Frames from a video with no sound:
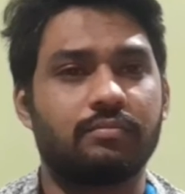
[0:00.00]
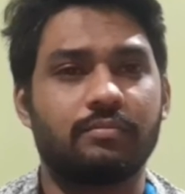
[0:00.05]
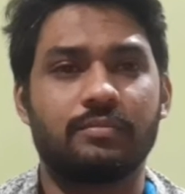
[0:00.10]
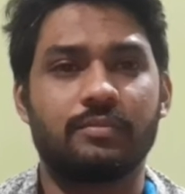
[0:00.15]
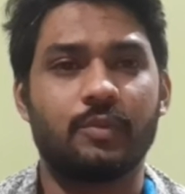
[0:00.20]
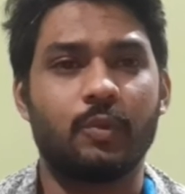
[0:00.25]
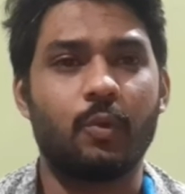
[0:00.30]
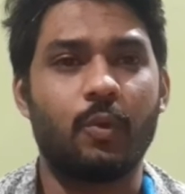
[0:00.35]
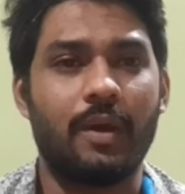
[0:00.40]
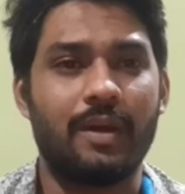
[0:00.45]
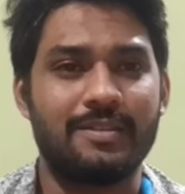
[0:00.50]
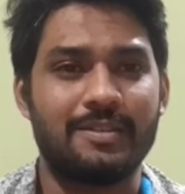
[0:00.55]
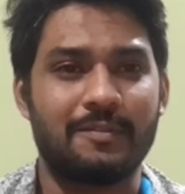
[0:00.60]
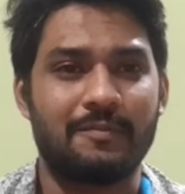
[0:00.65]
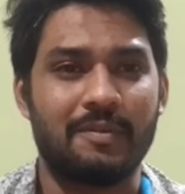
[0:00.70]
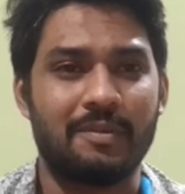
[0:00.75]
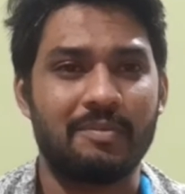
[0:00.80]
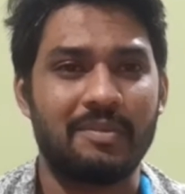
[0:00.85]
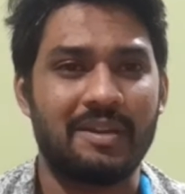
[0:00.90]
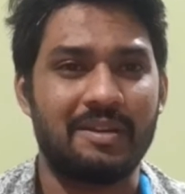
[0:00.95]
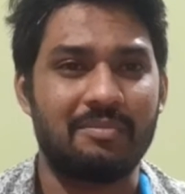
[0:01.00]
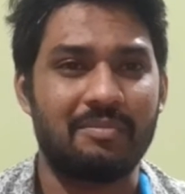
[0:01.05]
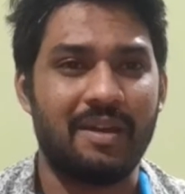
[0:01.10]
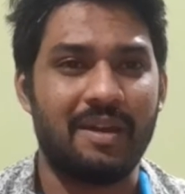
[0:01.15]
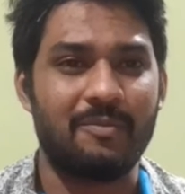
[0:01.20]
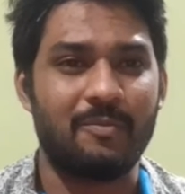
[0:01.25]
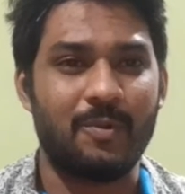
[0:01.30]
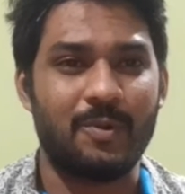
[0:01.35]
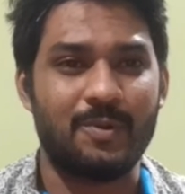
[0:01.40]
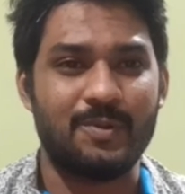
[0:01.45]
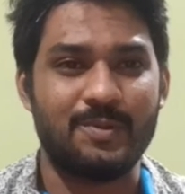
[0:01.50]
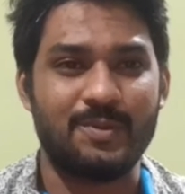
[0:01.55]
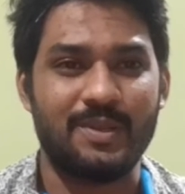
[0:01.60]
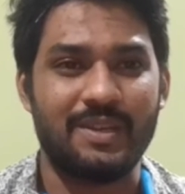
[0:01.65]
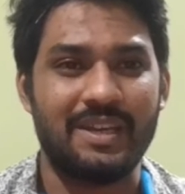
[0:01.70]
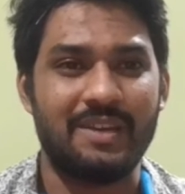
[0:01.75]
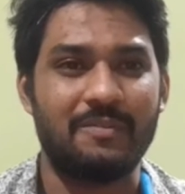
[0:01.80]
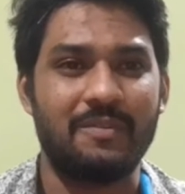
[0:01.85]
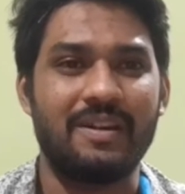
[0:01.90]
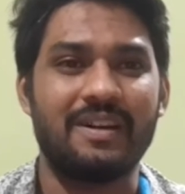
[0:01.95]
No answer from that man
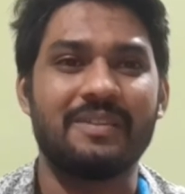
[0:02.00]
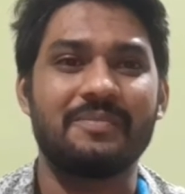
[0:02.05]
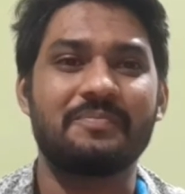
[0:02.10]
whatsoever.